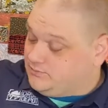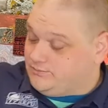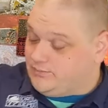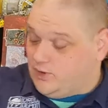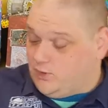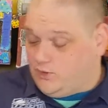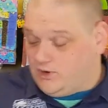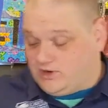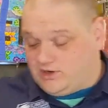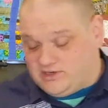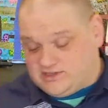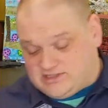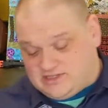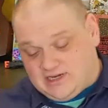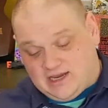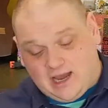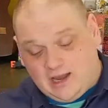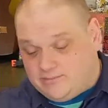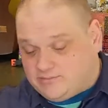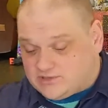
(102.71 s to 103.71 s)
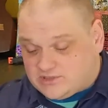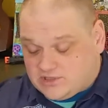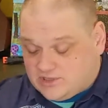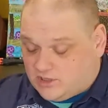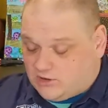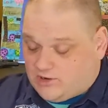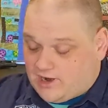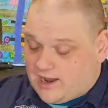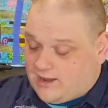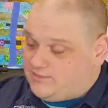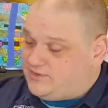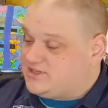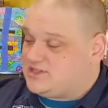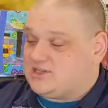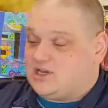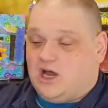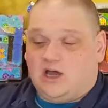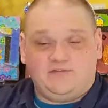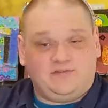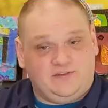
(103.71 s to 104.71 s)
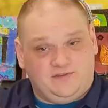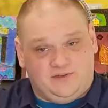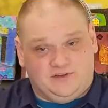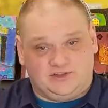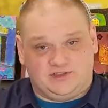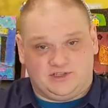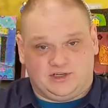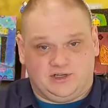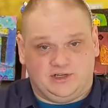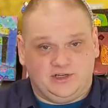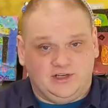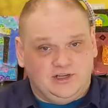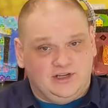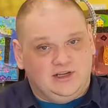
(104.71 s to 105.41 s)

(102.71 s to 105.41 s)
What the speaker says: But we're gonna see. I'm just gonna grab this coffee filter,